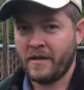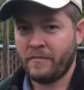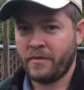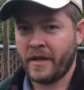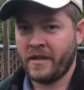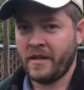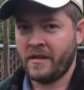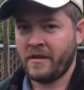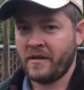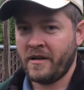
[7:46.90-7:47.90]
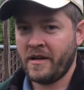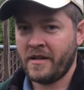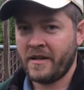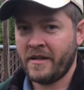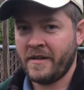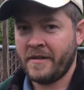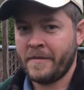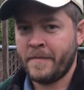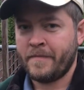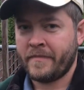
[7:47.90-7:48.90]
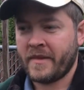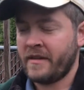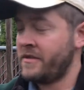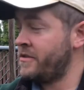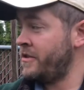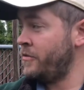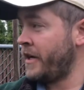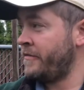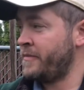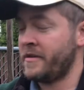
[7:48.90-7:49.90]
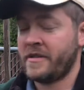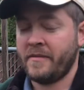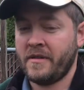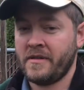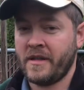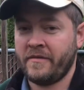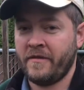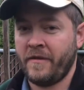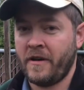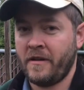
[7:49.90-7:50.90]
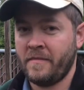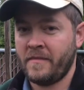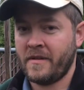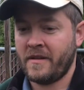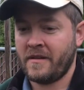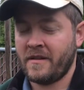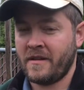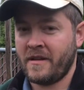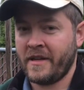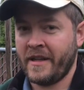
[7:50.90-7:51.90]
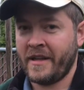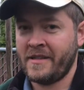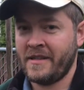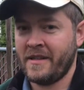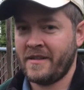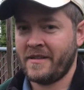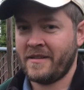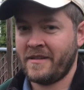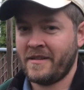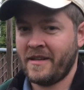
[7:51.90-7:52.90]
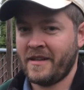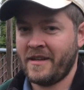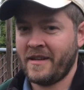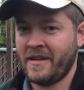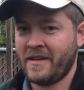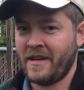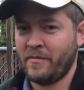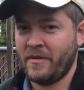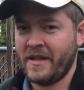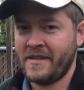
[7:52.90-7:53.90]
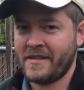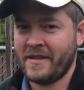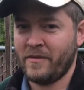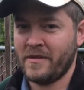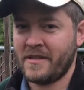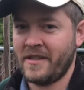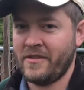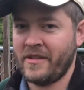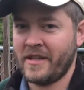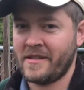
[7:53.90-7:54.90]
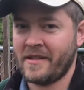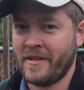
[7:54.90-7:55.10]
plant it in your yard, so you have persimmons every fall. Alright, that's it. Take care, God bless, and we'll see you next time.